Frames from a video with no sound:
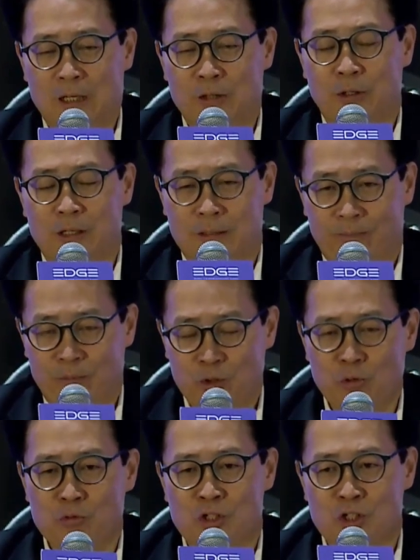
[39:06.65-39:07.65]
now
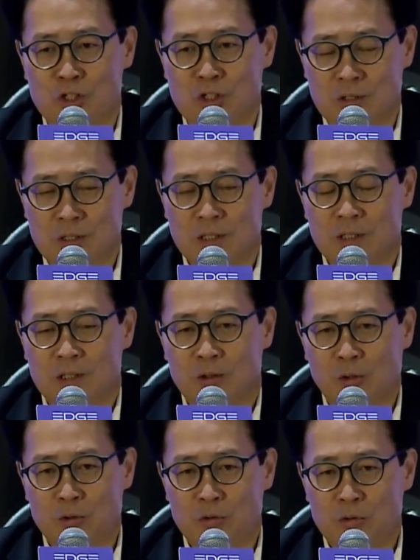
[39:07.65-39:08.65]
the
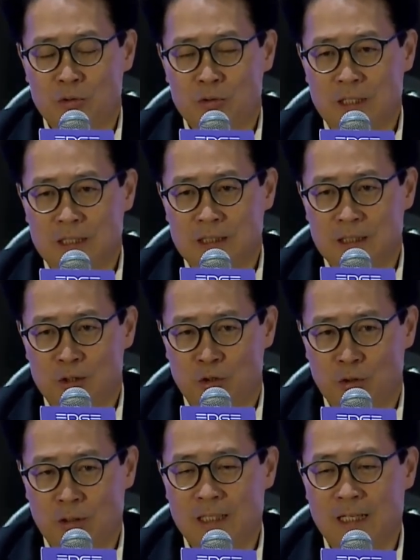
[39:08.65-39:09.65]
regulatory
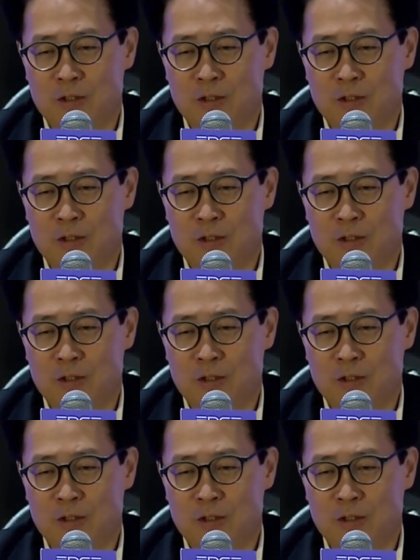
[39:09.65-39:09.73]
bodies